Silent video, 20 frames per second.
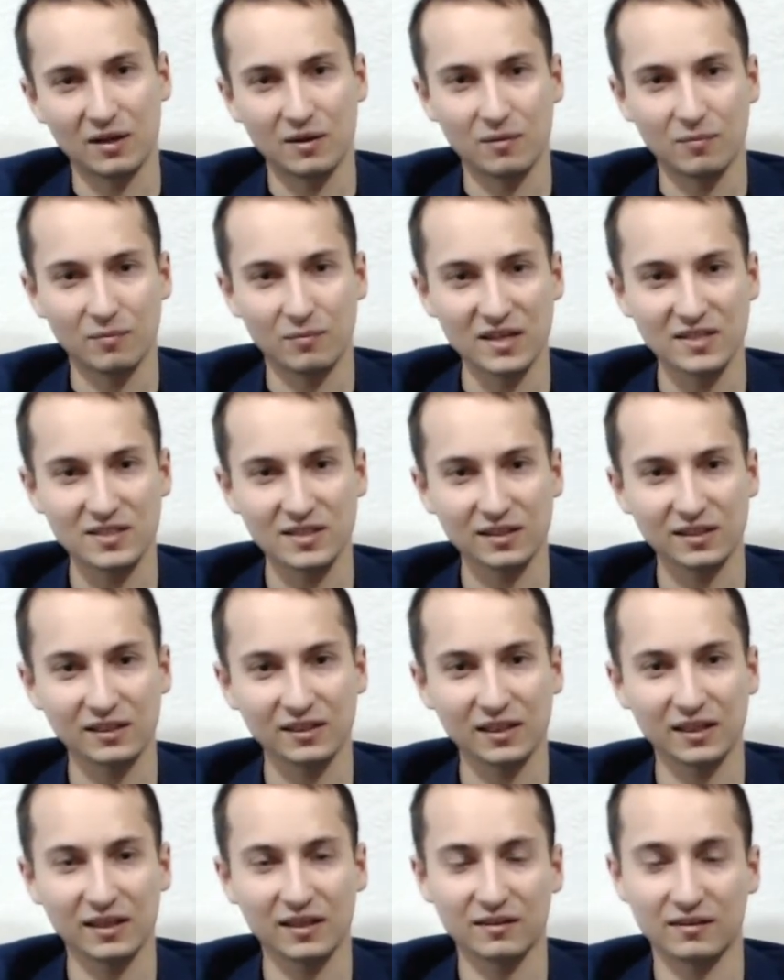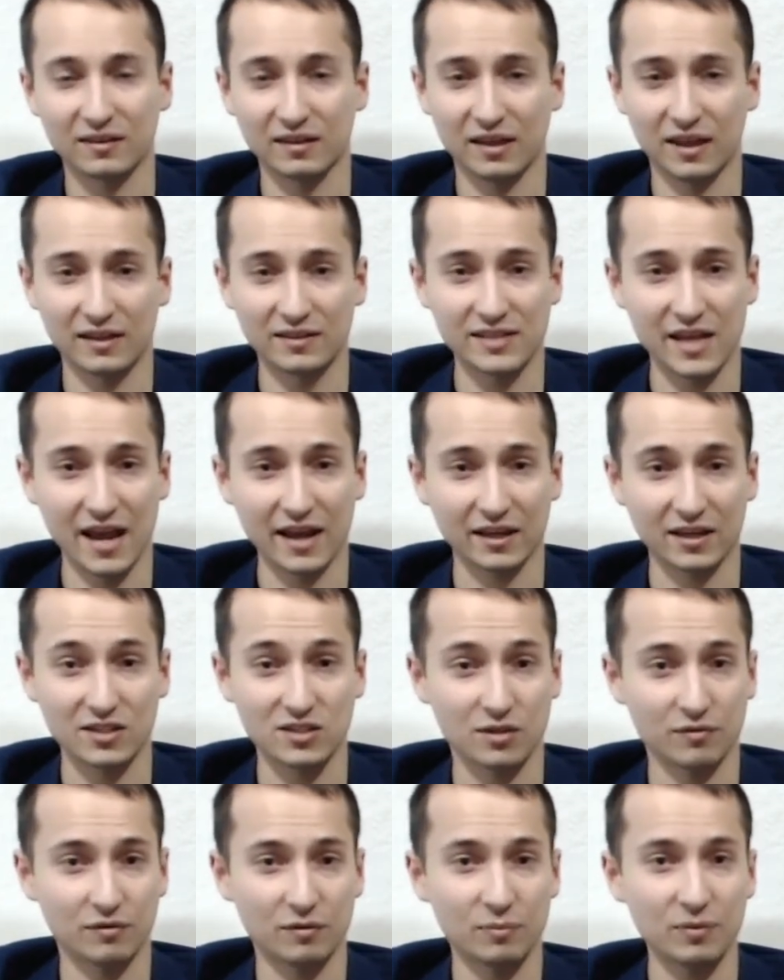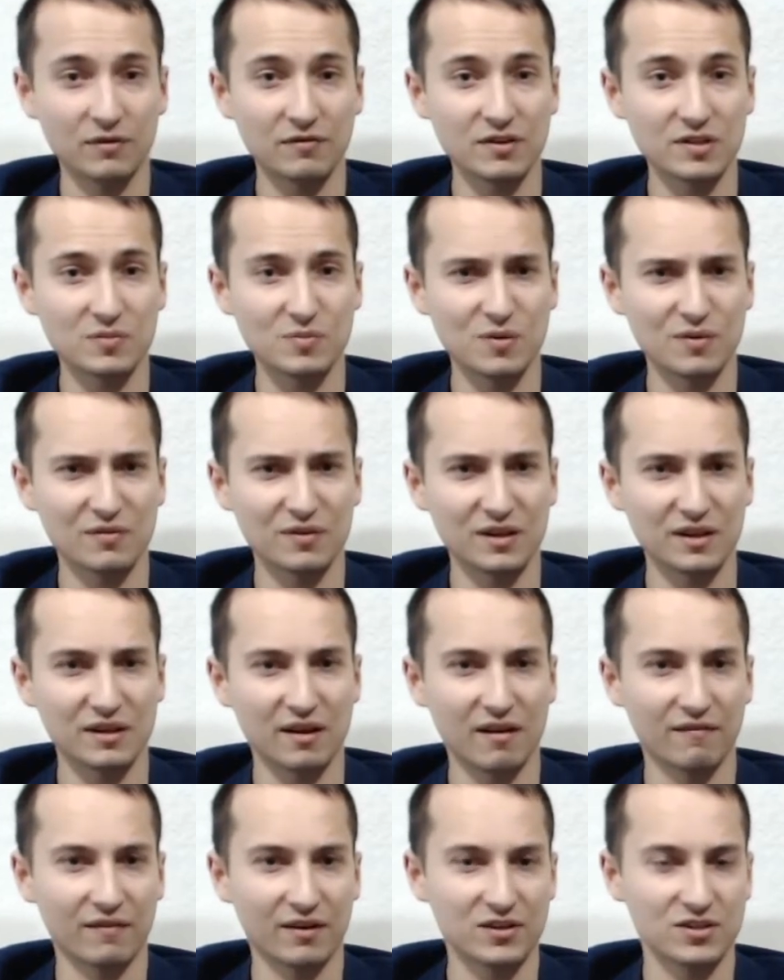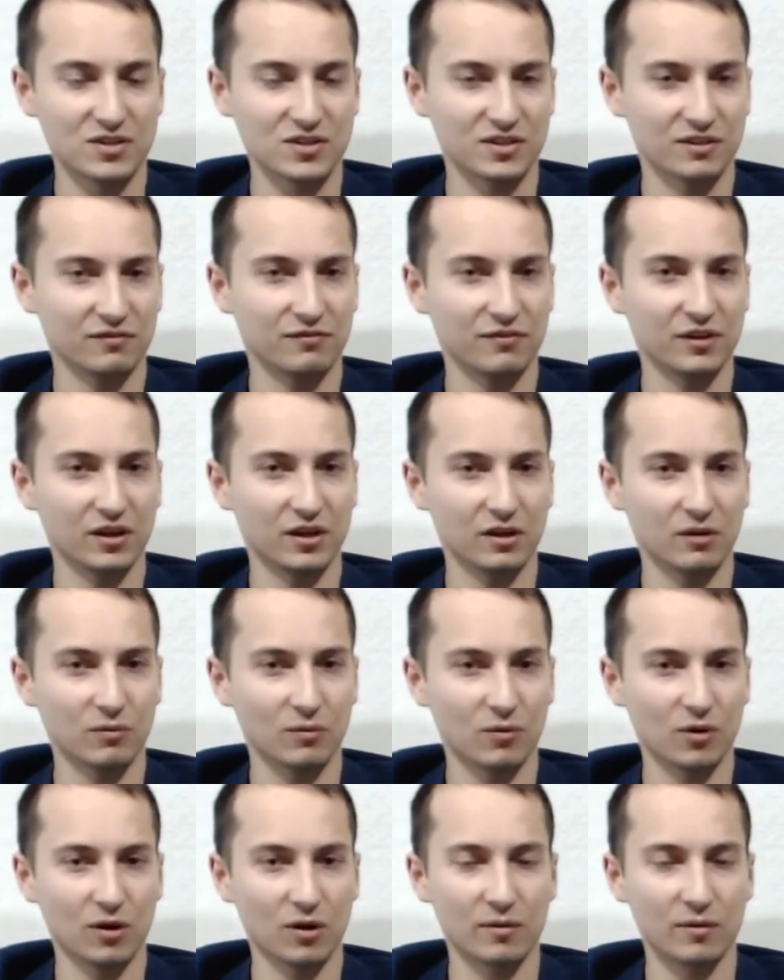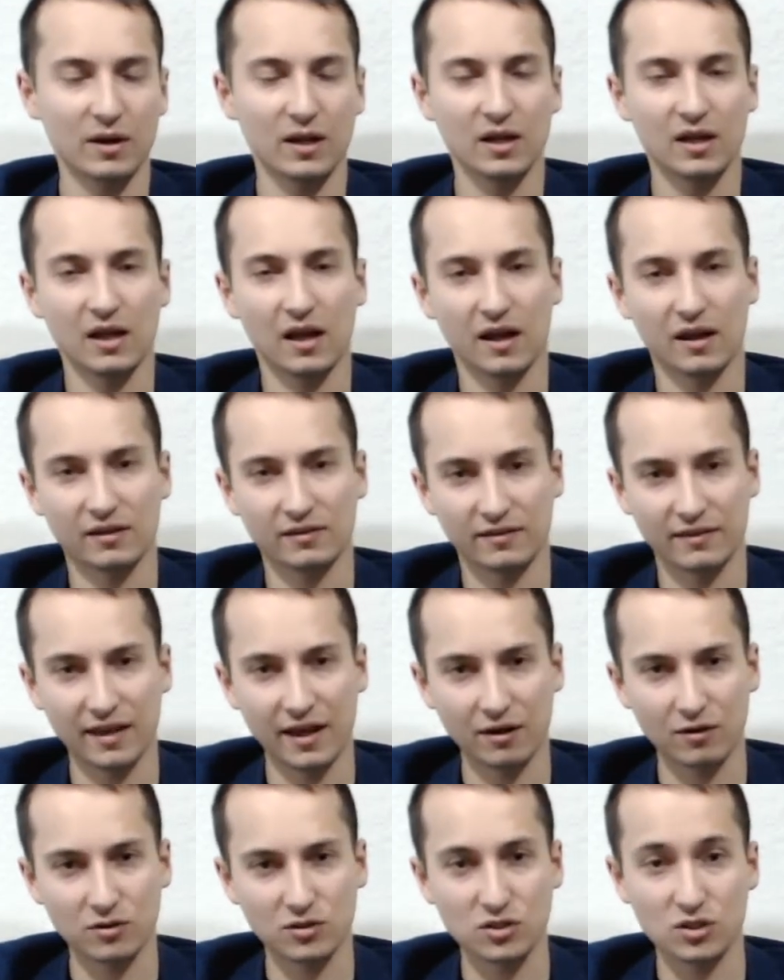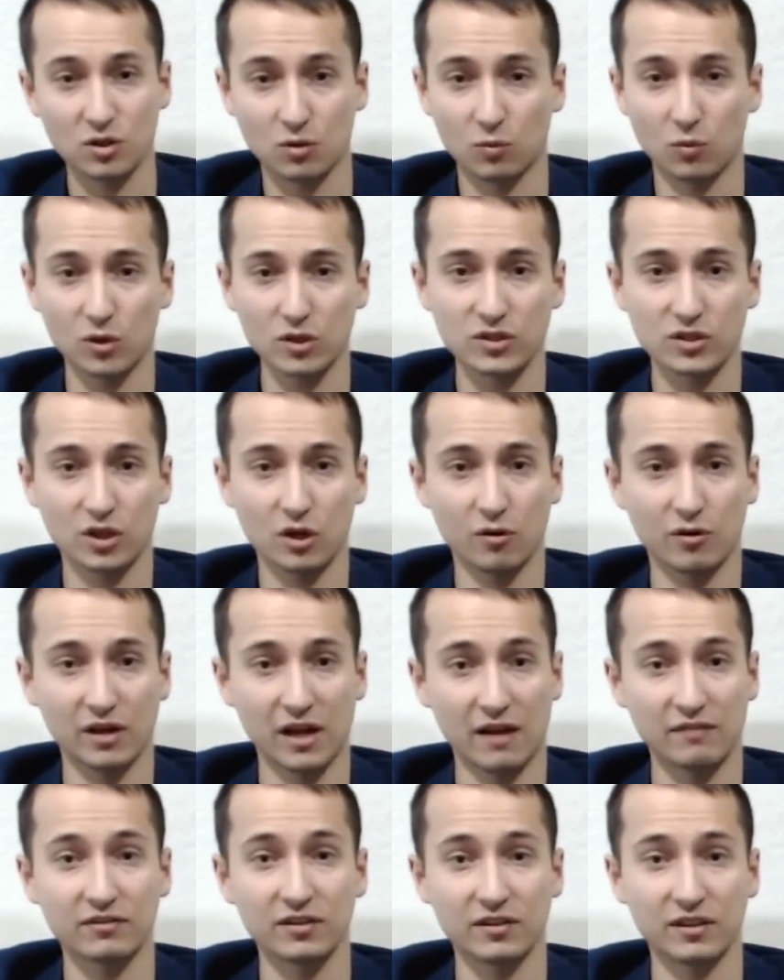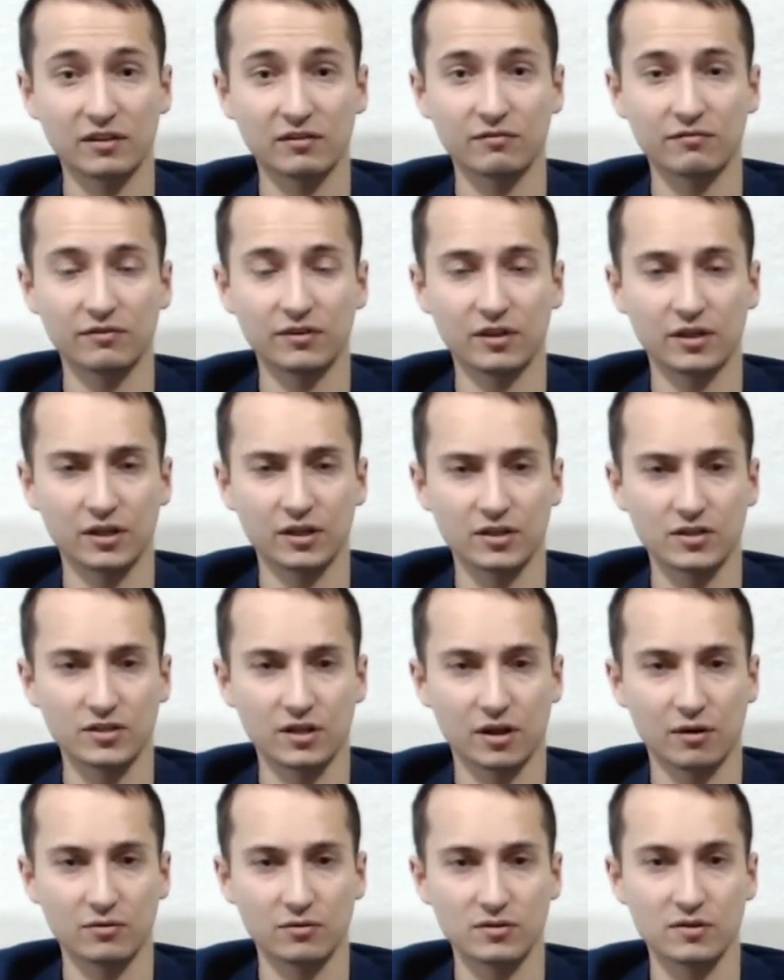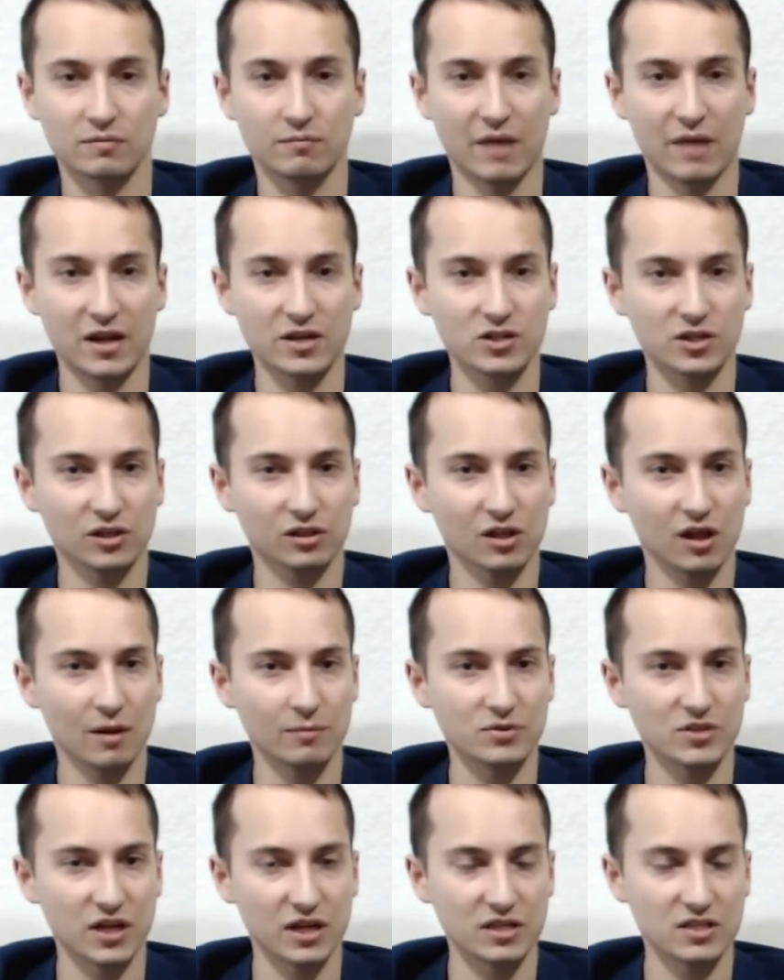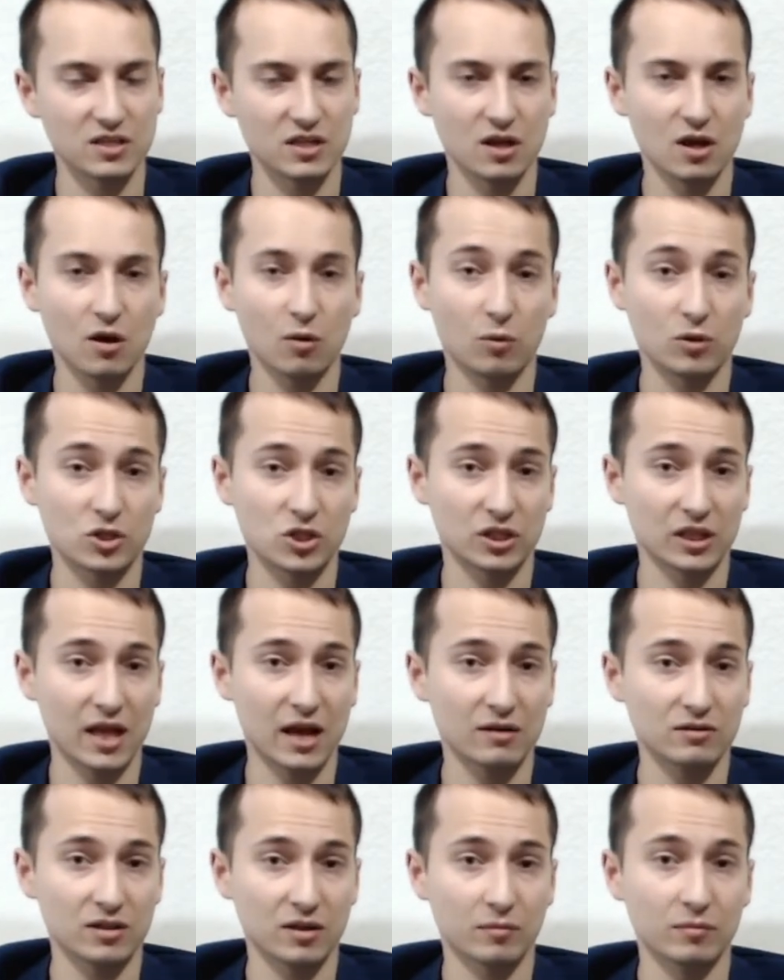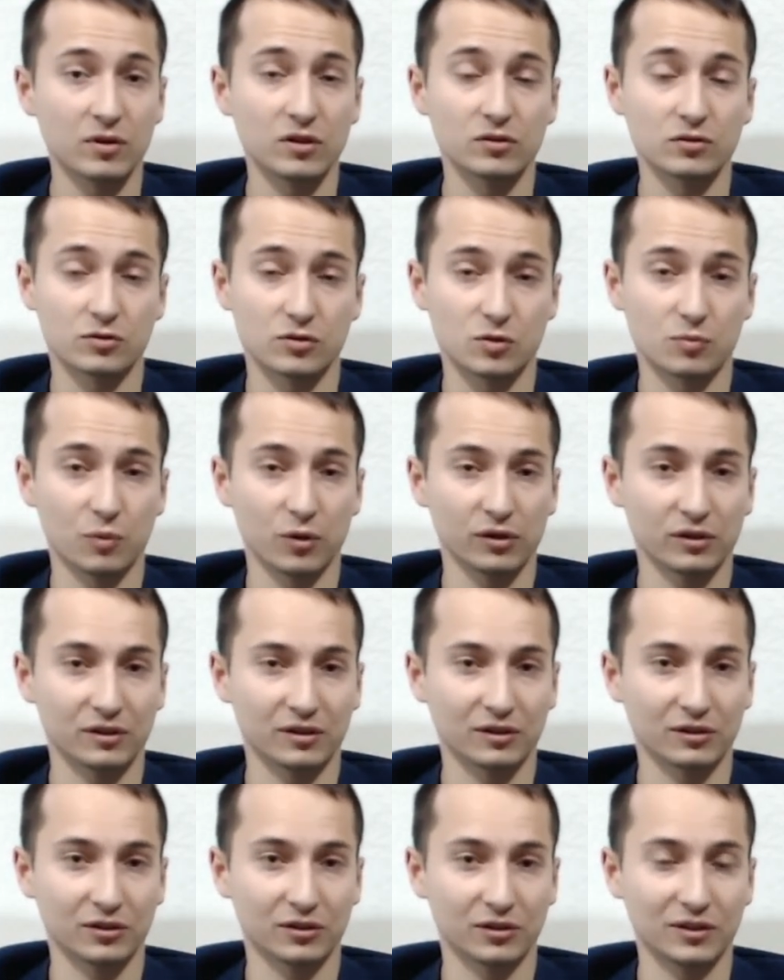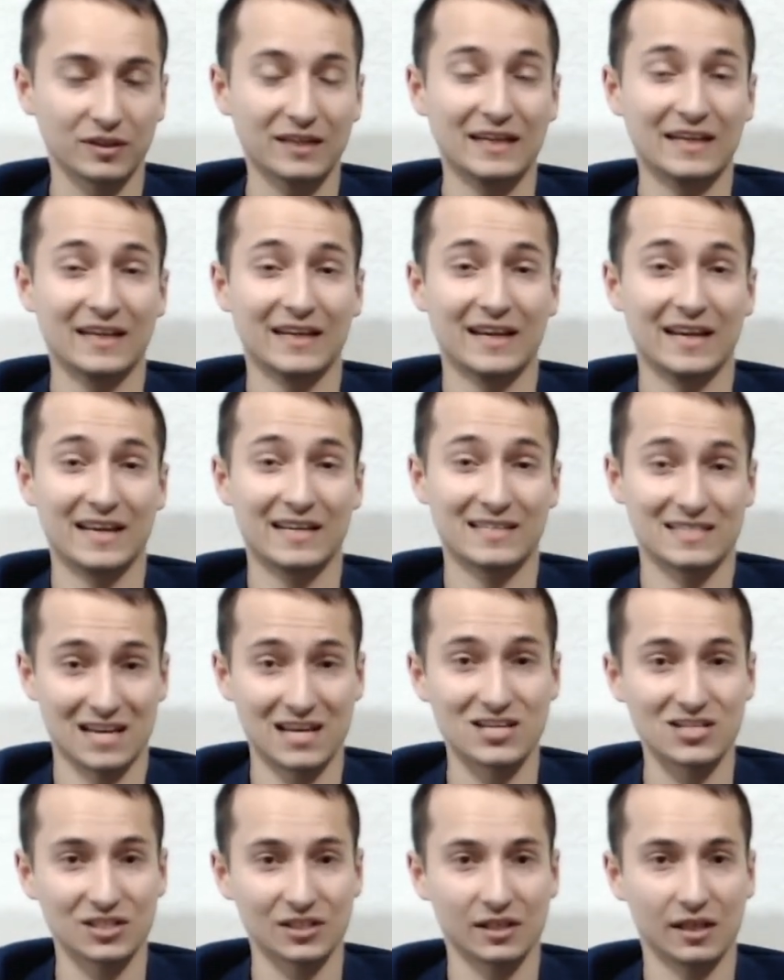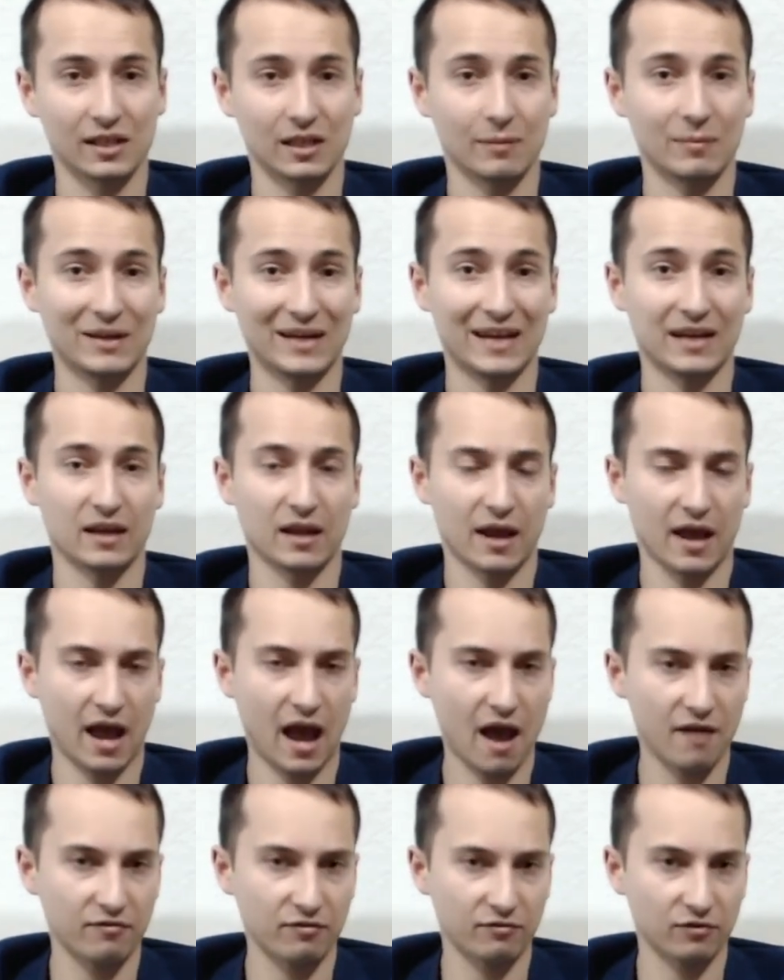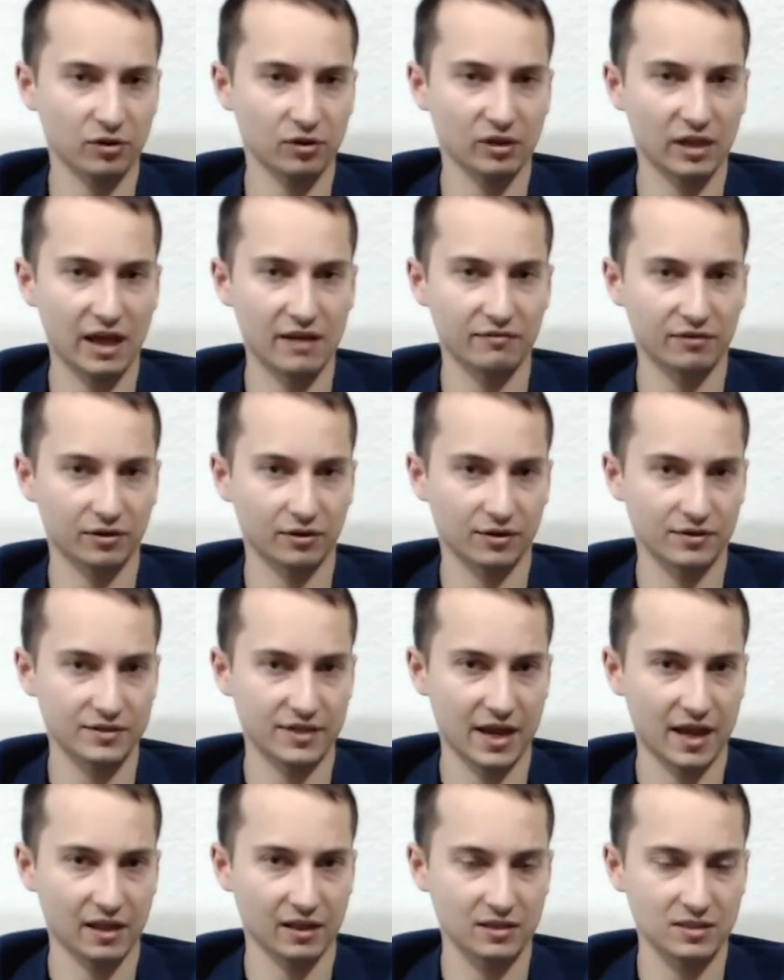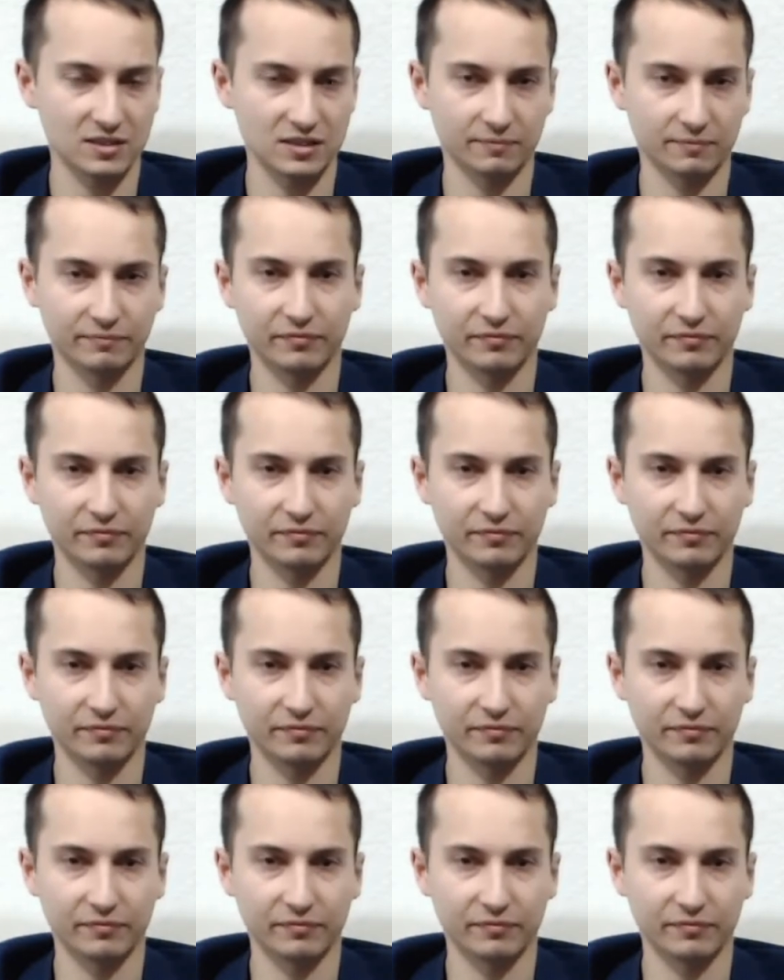Basically, the antagonist of the previous movie, Avengers Infinity War, Thanos, was going after the Infinity Stones, magical objects which allowed him to, spoiler alert, essentially eliminate half of all life across galaxy.